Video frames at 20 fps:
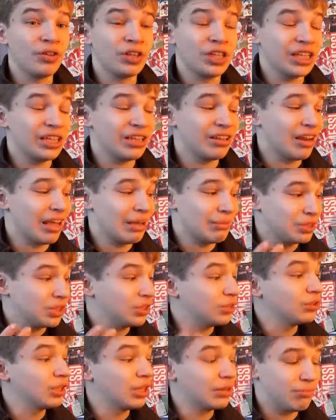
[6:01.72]
the other day, which
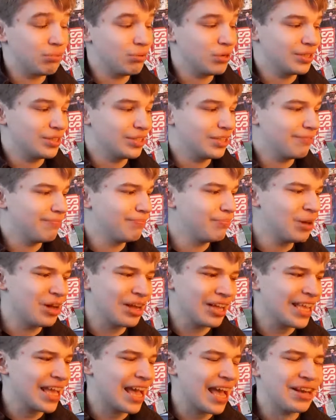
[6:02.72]
is impressive. But
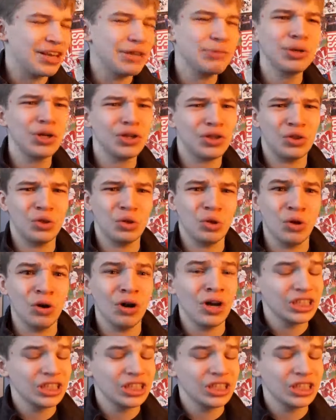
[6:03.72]
again, you would have thought,